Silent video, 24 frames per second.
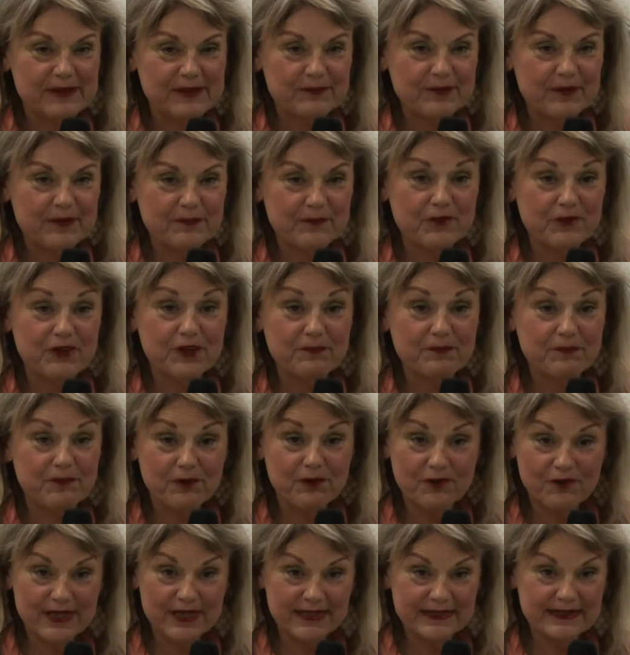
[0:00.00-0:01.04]
But more
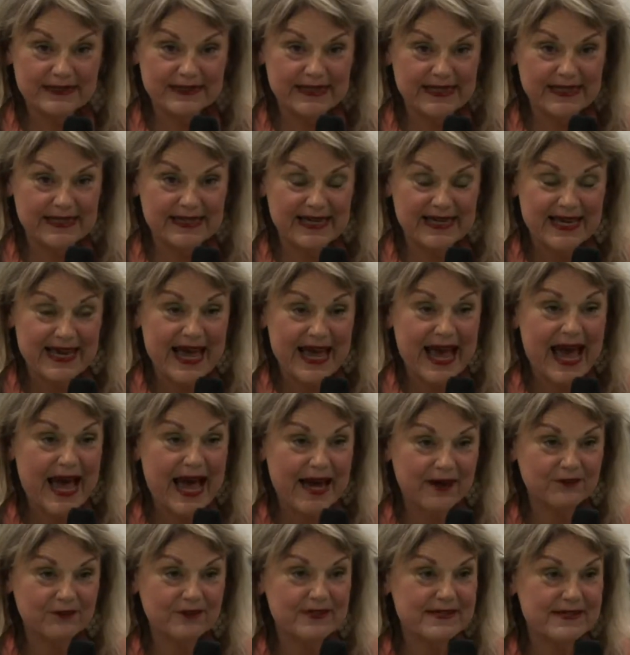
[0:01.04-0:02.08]
importantly,
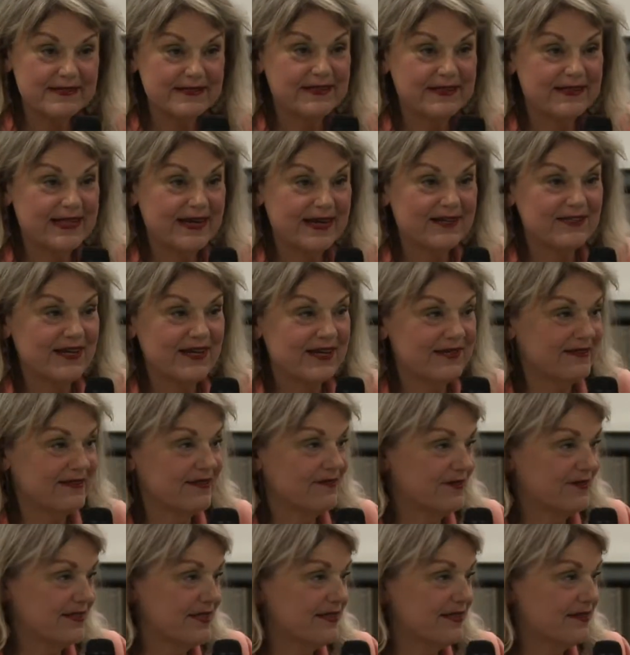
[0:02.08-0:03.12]
how is the
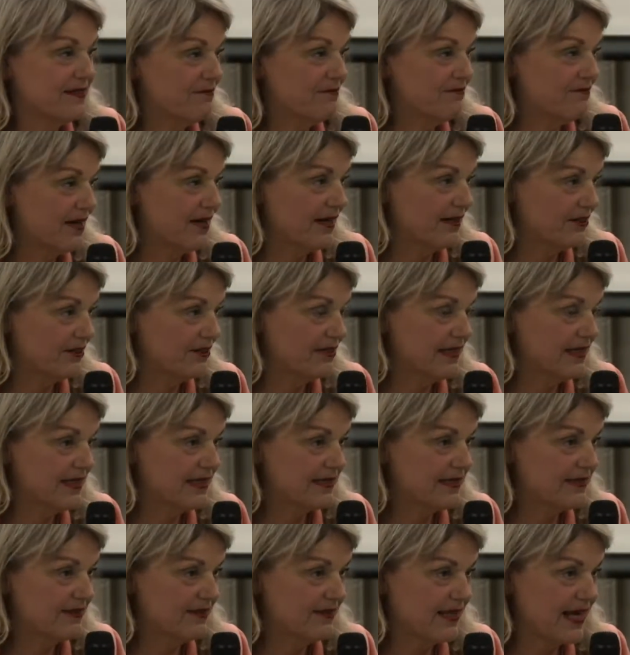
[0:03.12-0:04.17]
digestive system functioning?
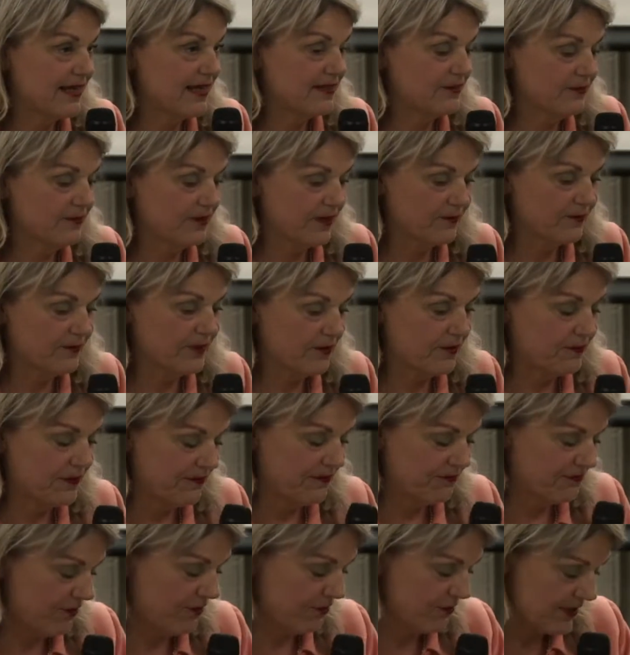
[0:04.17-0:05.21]
So that's what I'm going to be
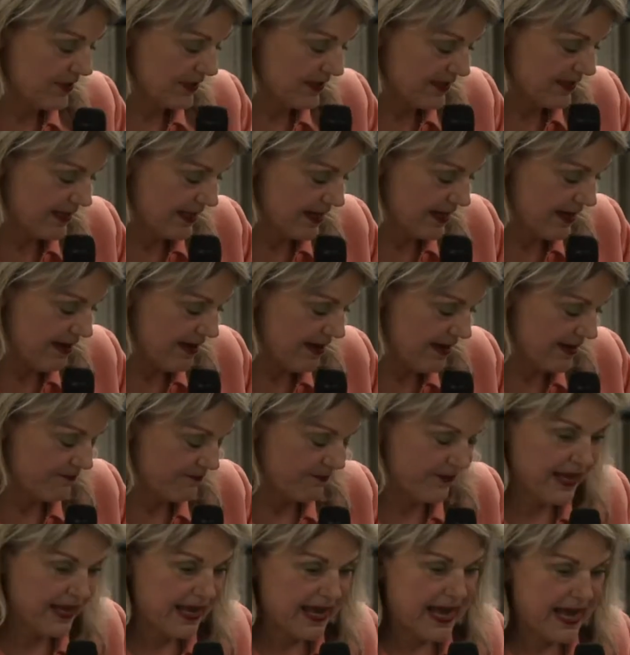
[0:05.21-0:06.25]
focusing on.
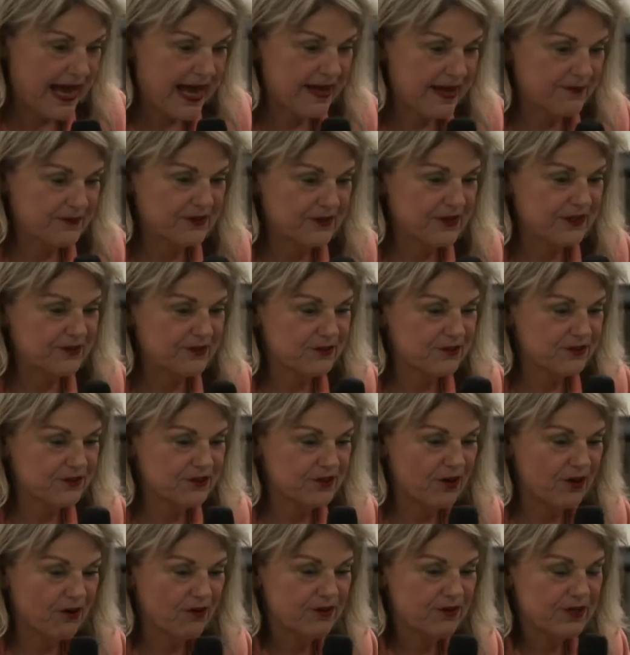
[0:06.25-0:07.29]
I'm going to
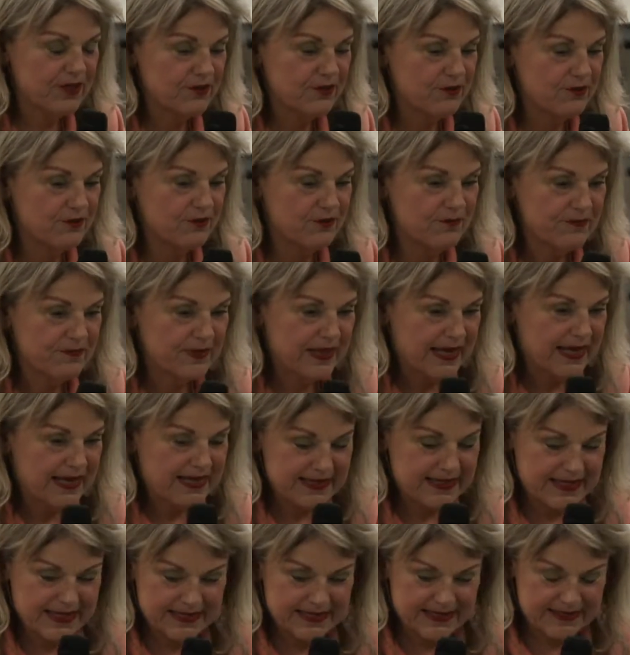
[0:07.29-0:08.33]
show you
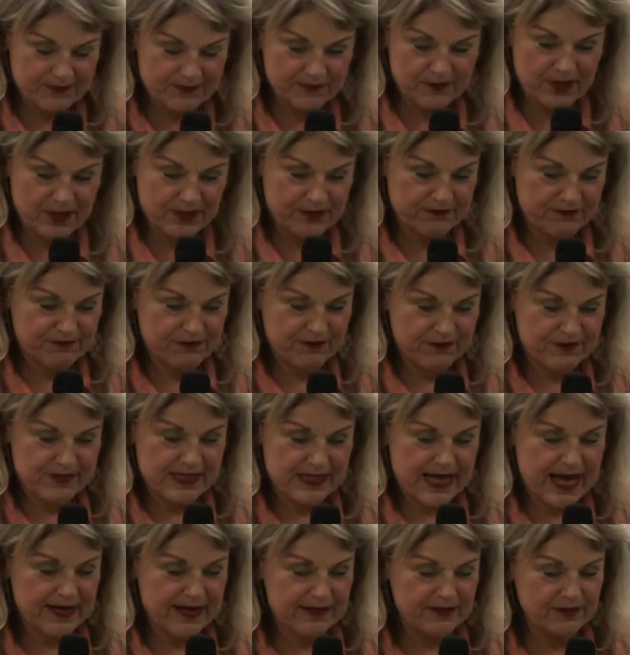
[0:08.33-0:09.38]
this wonderful
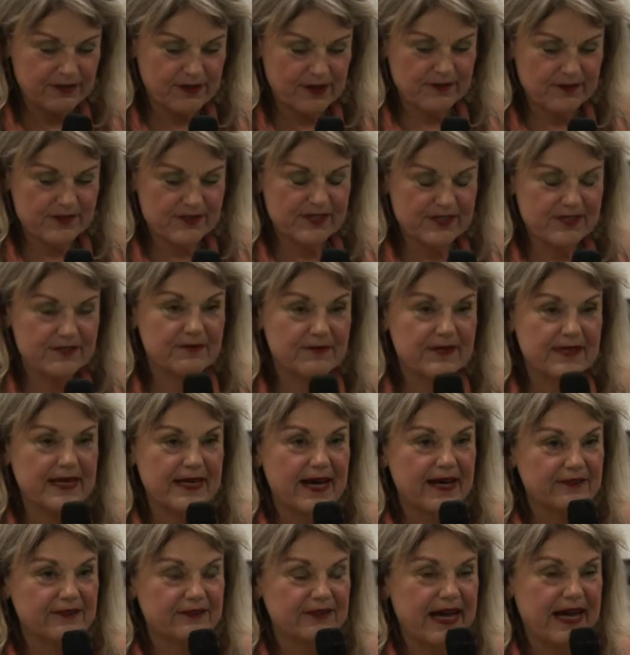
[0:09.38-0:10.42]
slideshow. I was just with
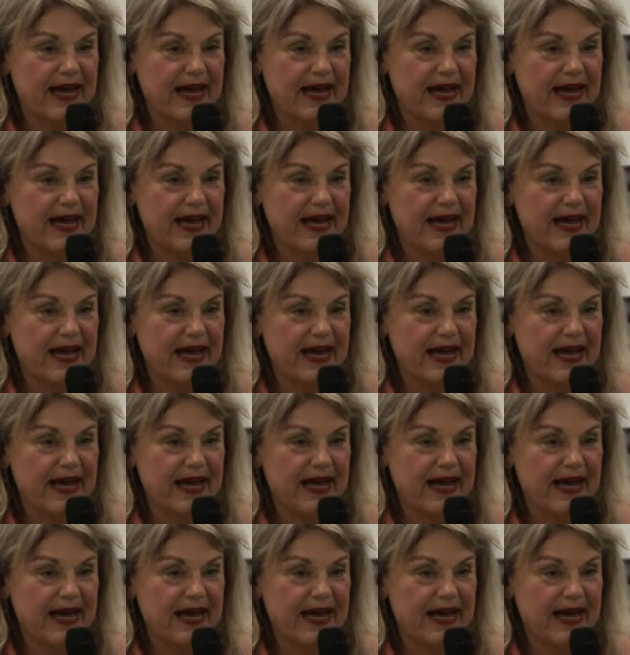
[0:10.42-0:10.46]
Dr.